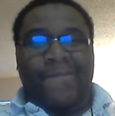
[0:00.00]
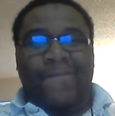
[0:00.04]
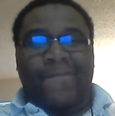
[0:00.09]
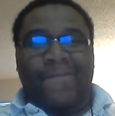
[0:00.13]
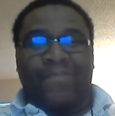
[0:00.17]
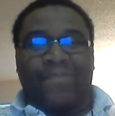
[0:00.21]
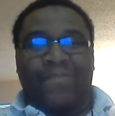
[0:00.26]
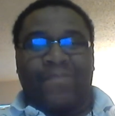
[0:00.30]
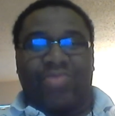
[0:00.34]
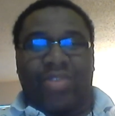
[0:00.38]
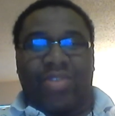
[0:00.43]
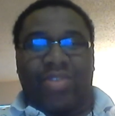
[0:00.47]

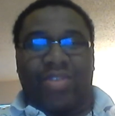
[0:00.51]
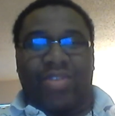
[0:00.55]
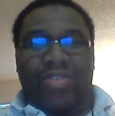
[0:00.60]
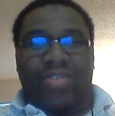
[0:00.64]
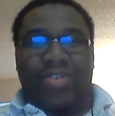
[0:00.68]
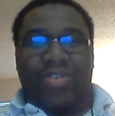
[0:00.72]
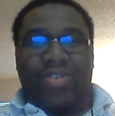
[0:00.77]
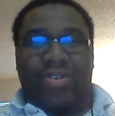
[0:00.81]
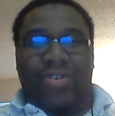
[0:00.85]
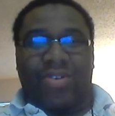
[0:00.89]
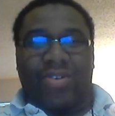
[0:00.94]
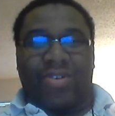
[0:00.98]
so
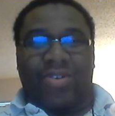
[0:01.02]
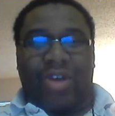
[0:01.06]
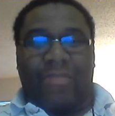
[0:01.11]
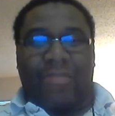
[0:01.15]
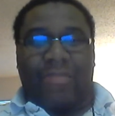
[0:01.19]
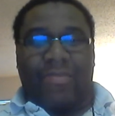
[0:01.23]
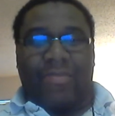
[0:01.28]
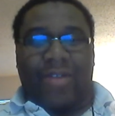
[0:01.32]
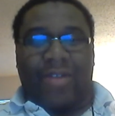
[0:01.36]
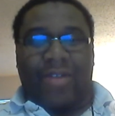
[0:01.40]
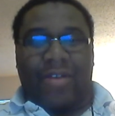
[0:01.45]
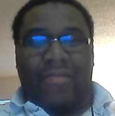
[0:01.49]
uh,
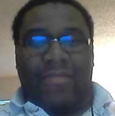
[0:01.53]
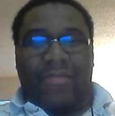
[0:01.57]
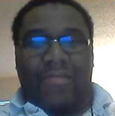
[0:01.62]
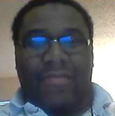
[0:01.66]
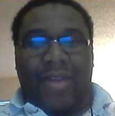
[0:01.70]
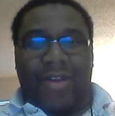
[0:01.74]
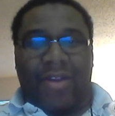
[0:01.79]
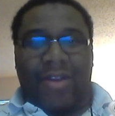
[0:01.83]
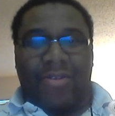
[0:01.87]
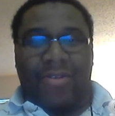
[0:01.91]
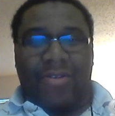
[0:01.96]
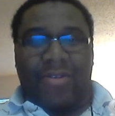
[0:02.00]

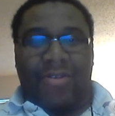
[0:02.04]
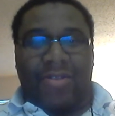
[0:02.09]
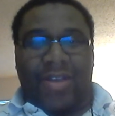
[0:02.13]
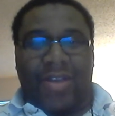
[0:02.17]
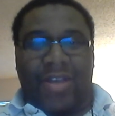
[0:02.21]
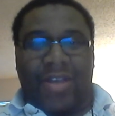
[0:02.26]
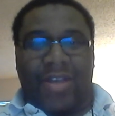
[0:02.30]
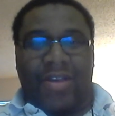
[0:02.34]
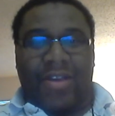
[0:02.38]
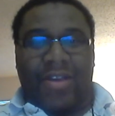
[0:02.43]
apparently, uh,